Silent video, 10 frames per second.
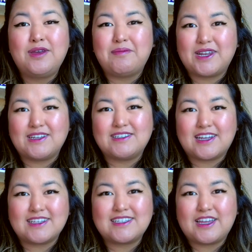but it
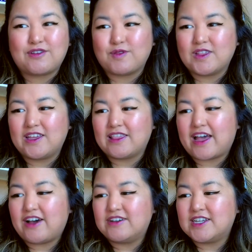does get really
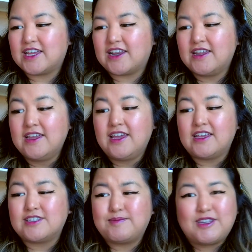loud and
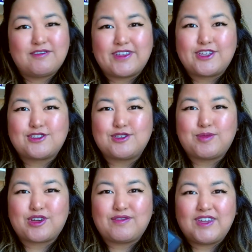it's been like
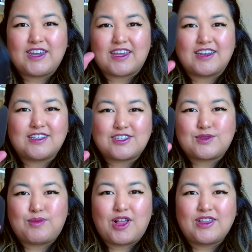super convenient, and it's
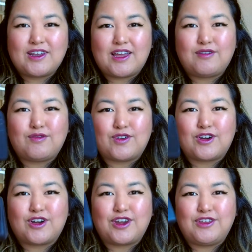small enough
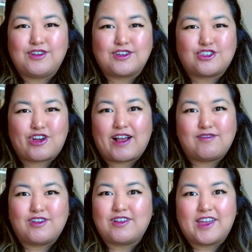for you to
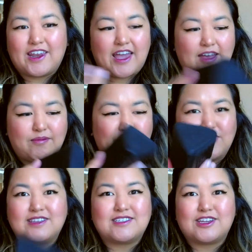travel and put
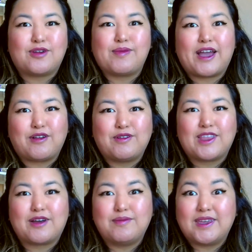this in your bag
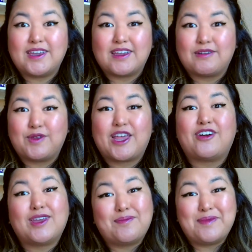without
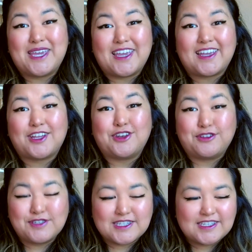it being a
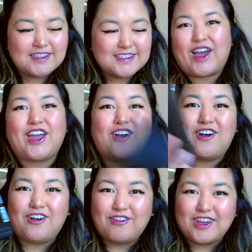nuisance. I
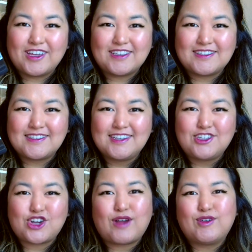always
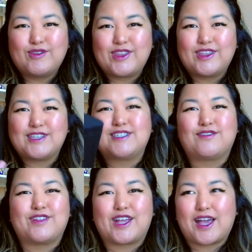travel with this
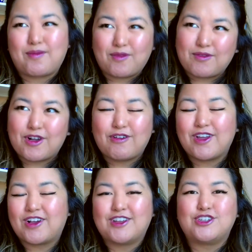if like I'm
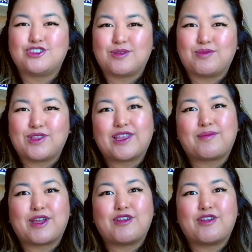going on a trip with like my